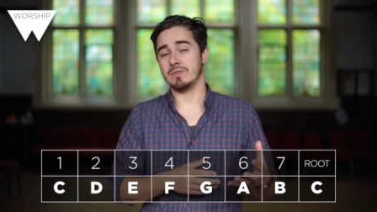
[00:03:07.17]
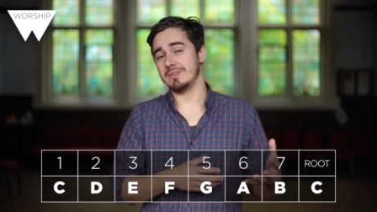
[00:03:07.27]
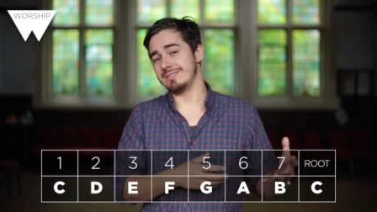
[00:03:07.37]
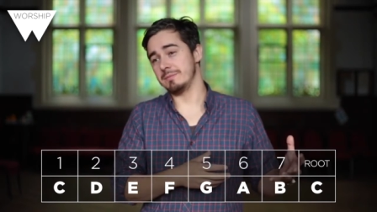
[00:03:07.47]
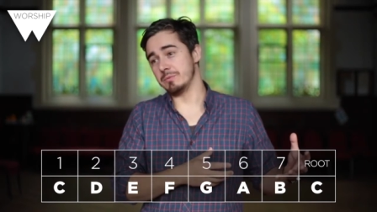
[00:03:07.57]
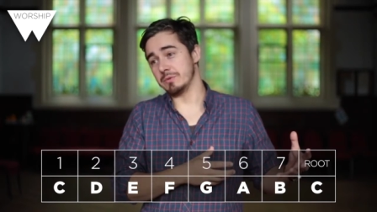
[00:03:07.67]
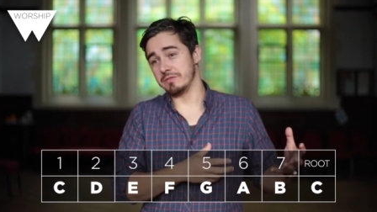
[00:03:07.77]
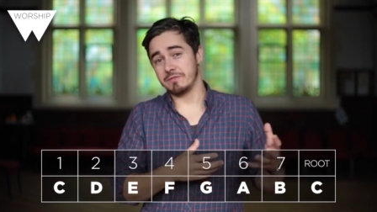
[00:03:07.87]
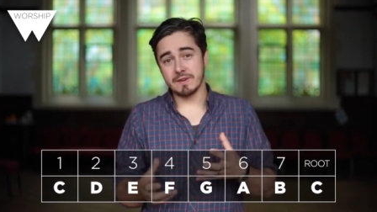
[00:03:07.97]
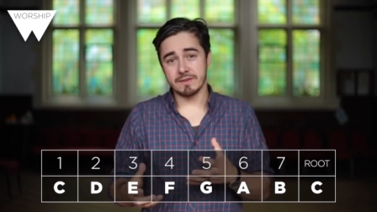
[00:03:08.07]
Similarly with the
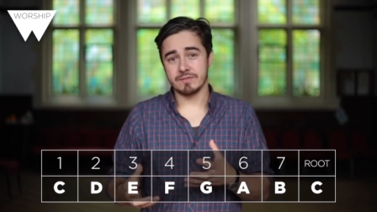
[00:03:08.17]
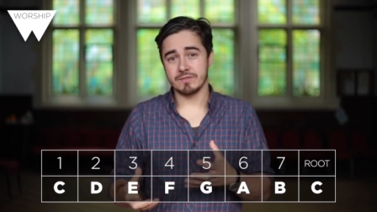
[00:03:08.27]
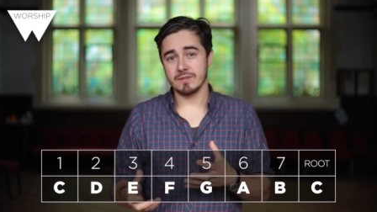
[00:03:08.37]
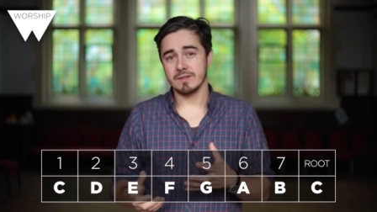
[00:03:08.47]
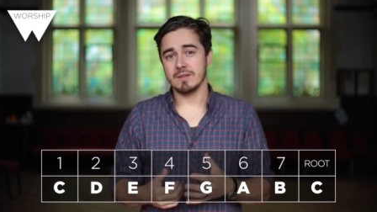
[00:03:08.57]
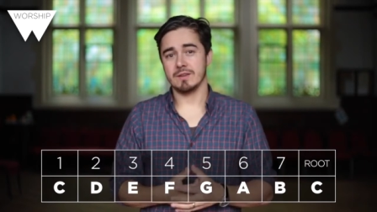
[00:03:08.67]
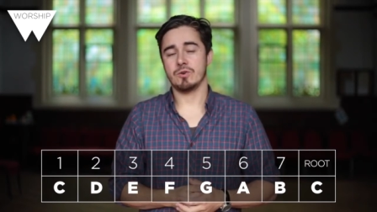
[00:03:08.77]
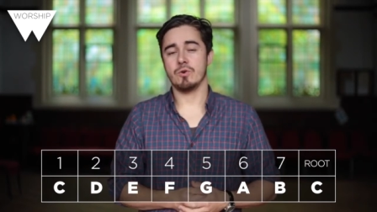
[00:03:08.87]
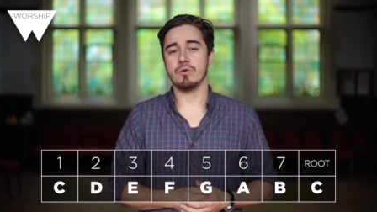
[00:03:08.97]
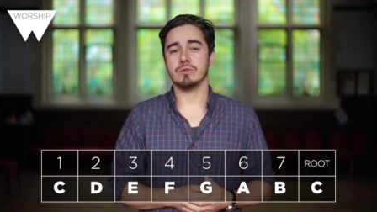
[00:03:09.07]
fifth
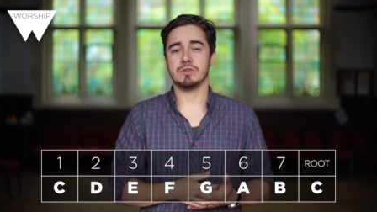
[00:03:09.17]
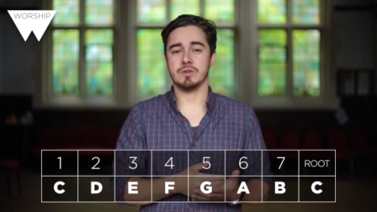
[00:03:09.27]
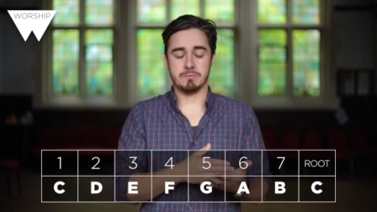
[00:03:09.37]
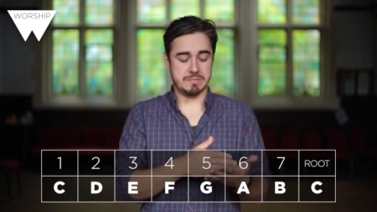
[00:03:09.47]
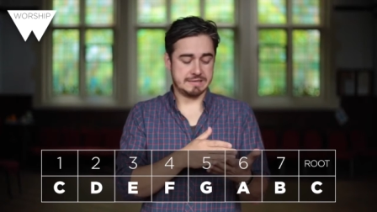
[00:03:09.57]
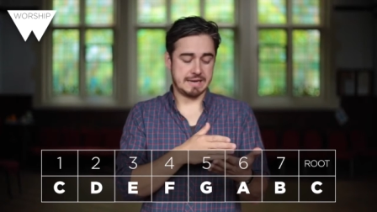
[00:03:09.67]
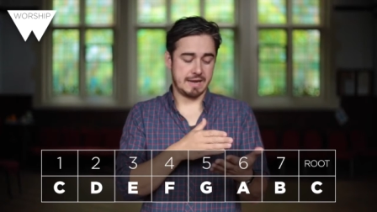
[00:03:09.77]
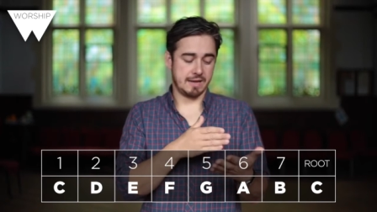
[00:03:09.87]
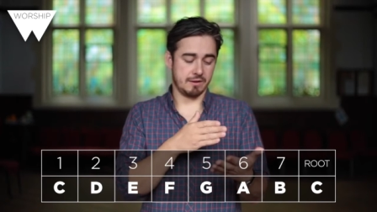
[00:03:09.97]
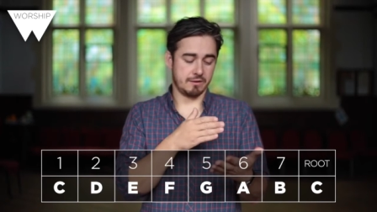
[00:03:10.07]
chord, you'd be
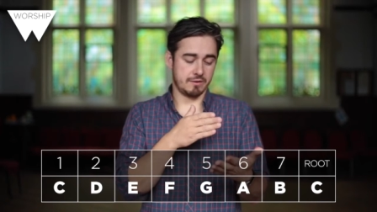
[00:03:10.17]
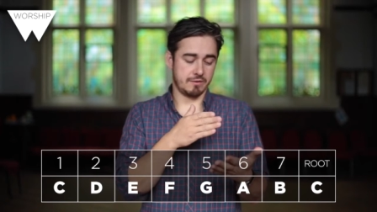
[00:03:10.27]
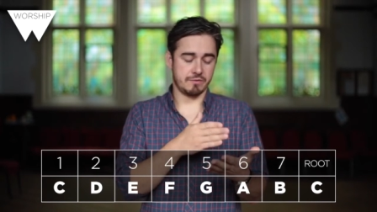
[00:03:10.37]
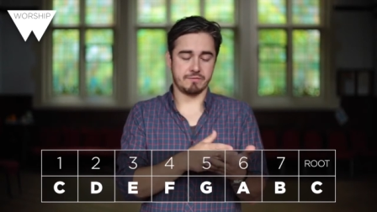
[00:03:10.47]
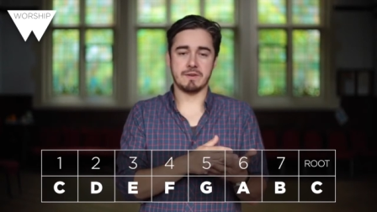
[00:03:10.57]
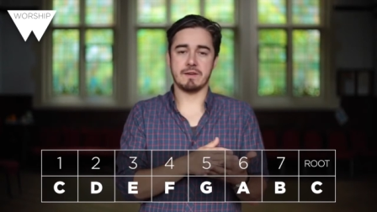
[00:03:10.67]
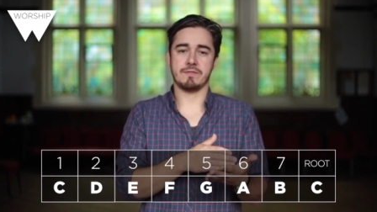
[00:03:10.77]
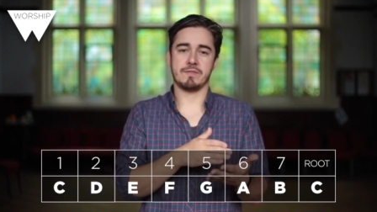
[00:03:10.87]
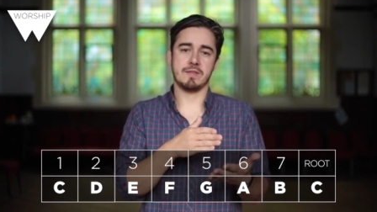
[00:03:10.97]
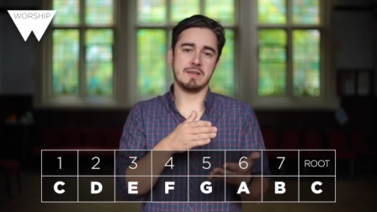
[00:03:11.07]
saying
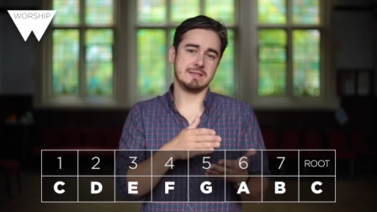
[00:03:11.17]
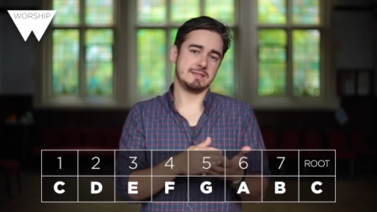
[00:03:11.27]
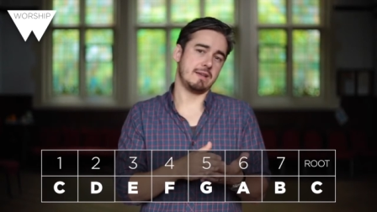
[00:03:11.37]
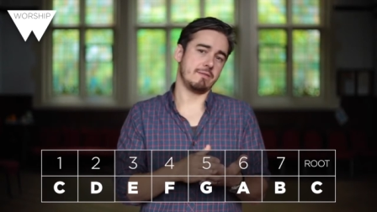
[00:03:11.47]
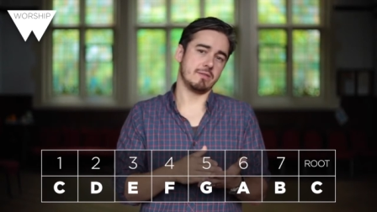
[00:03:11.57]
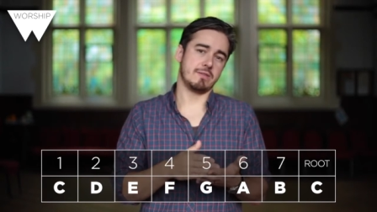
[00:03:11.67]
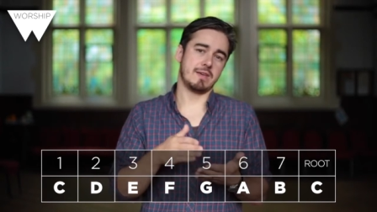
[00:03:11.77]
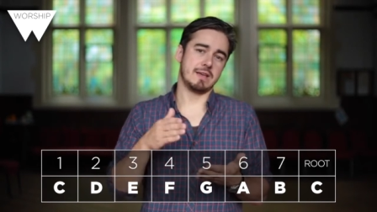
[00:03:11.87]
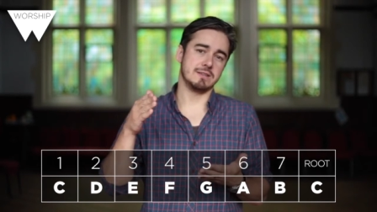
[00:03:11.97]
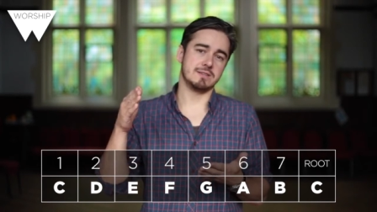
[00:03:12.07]
fifth, seventh
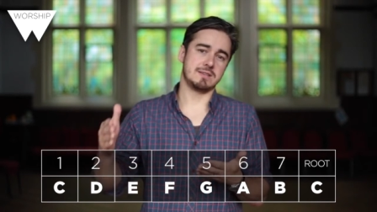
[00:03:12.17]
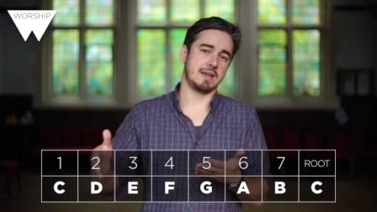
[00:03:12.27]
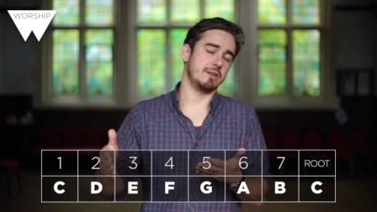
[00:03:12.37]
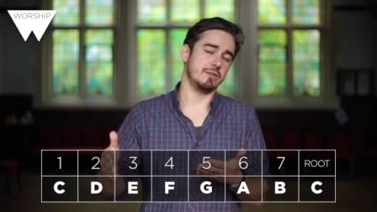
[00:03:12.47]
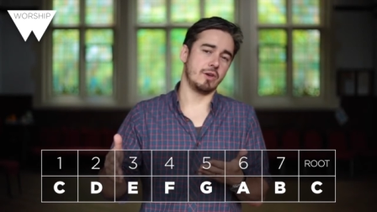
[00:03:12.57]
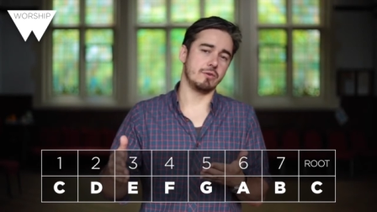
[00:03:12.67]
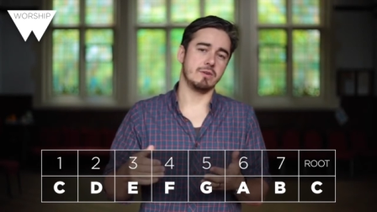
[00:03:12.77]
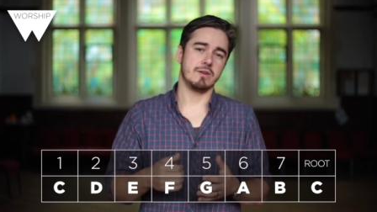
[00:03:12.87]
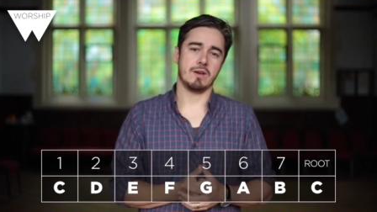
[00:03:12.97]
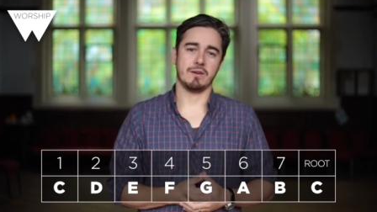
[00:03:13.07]
and second note
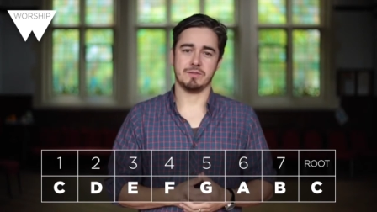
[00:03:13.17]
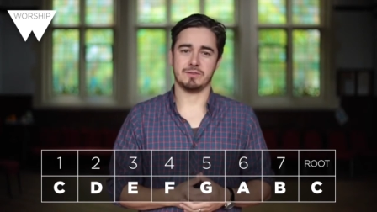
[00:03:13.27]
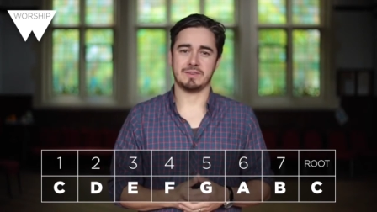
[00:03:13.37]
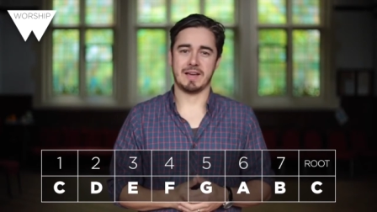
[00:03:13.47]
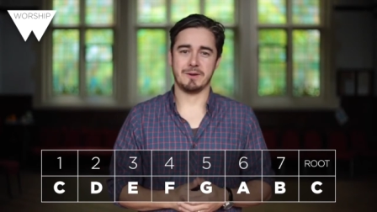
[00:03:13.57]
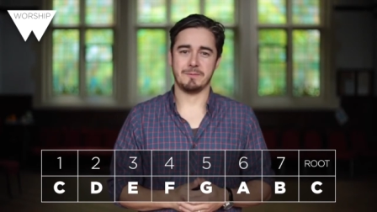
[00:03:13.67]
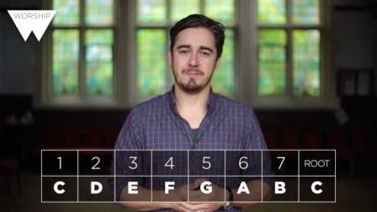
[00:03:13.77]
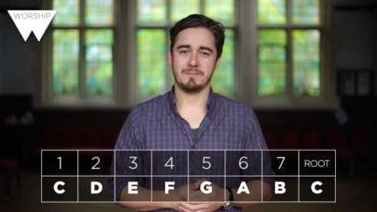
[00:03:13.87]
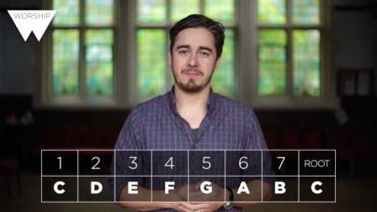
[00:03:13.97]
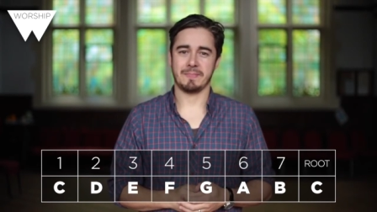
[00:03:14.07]
of the scale.
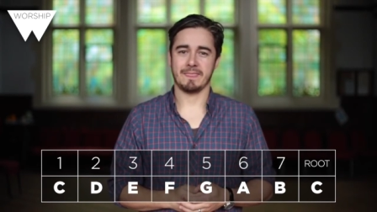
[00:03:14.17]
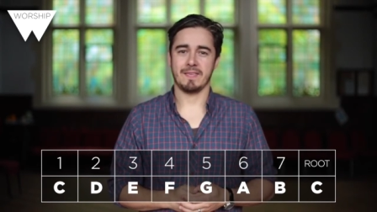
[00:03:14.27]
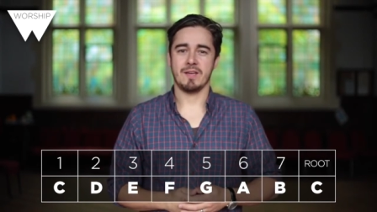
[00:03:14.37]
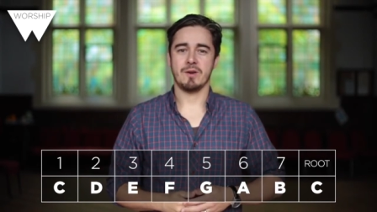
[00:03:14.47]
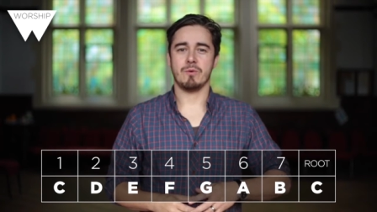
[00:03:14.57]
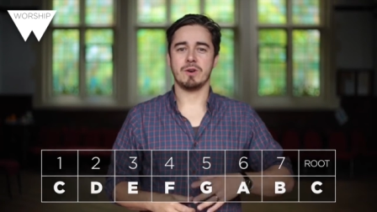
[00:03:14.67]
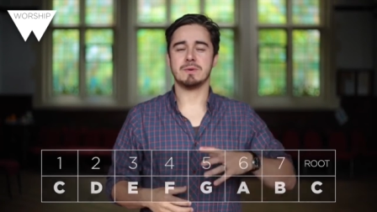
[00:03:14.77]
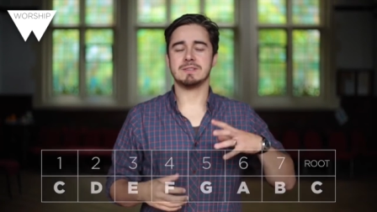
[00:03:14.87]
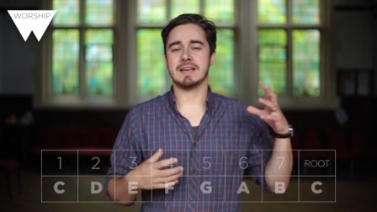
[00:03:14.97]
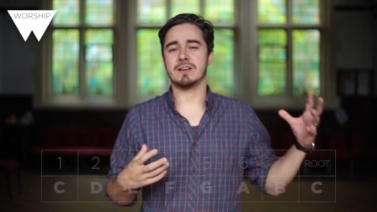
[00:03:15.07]
Why don't
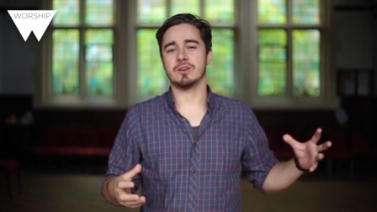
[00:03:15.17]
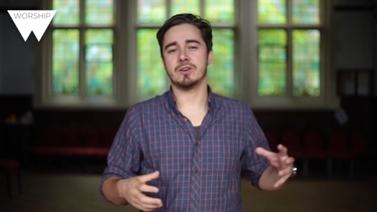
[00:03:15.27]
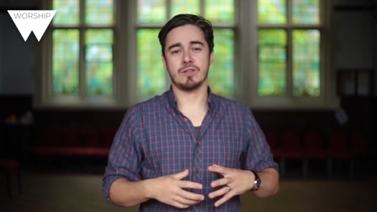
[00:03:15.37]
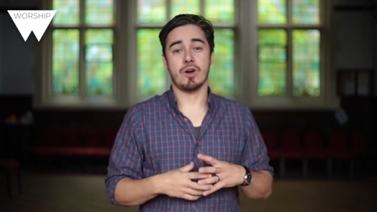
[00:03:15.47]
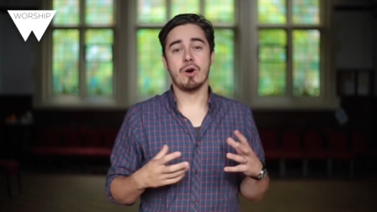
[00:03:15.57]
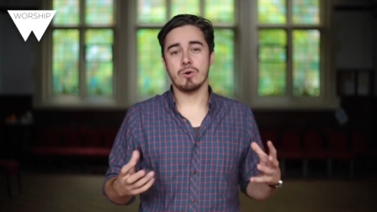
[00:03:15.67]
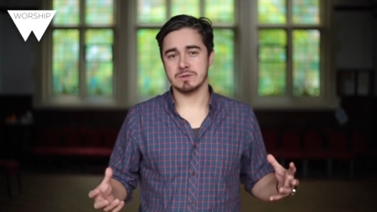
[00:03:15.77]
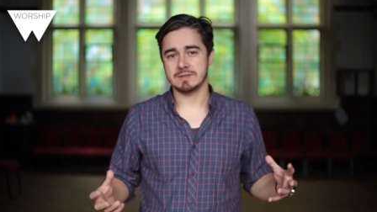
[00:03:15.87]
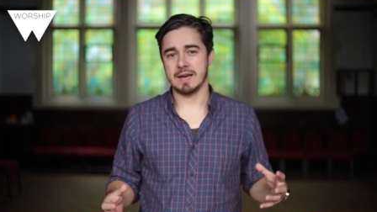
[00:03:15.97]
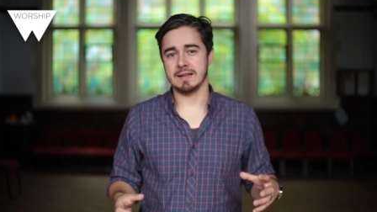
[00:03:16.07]
we take a look at the whole
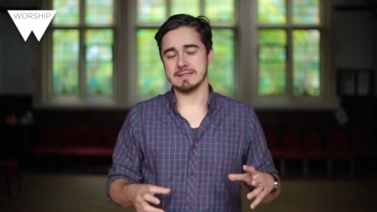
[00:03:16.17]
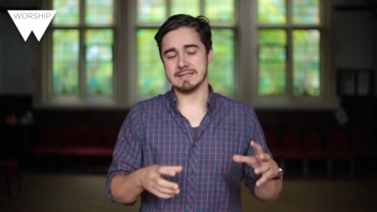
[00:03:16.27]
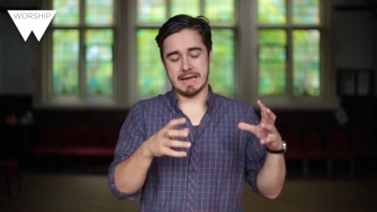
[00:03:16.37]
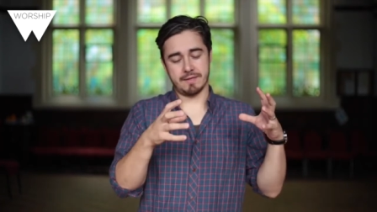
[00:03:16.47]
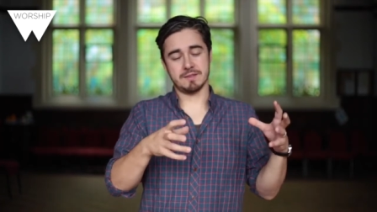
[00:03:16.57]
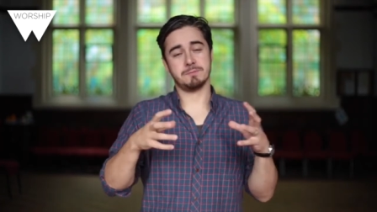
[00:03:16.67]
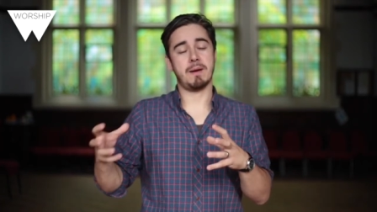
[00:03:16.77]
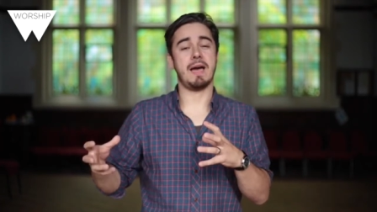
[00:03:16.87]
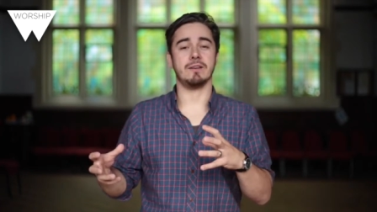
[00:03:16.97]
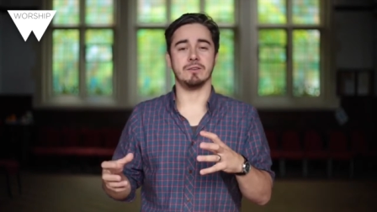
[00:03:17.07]
scale and see how this
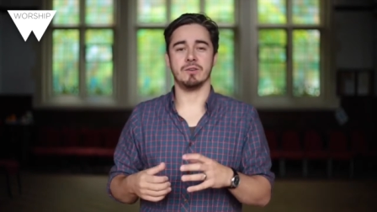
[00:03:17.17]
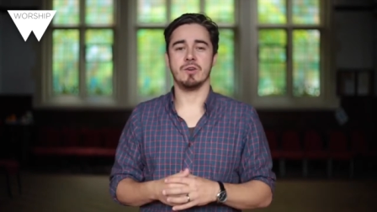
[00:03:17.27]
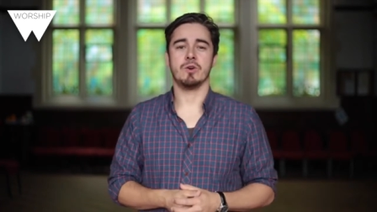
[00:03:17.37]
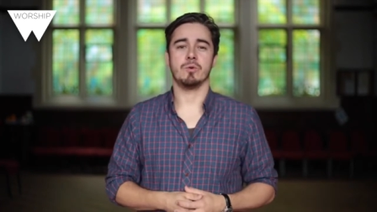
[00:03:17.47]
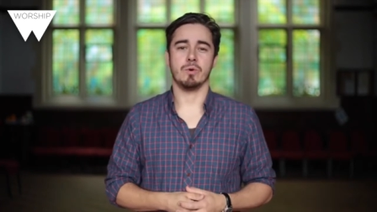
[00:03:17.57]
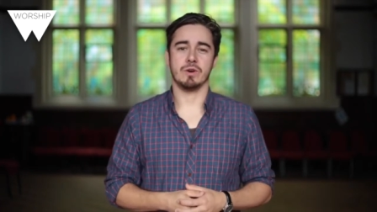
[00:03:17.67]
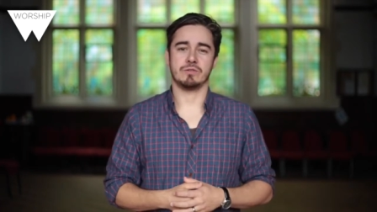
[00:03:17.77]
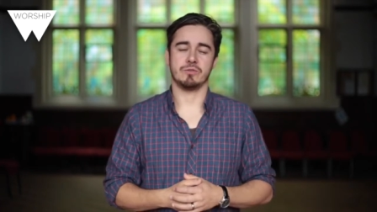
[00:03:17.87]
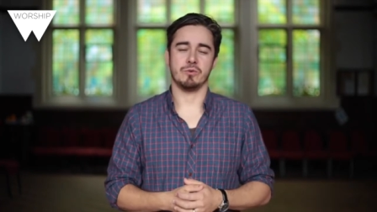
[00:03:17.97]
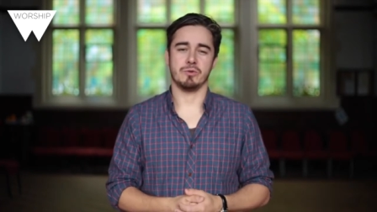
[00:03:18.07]
pattern
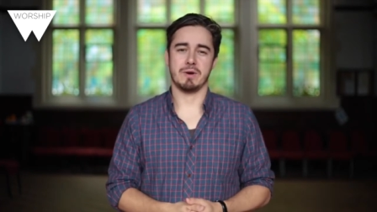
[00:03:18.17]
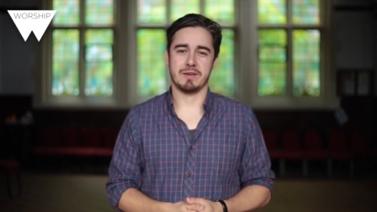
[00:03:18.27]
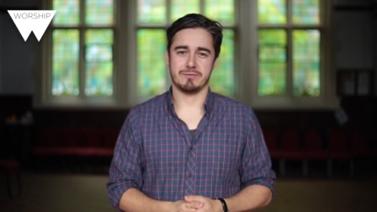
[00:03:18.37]
works all the way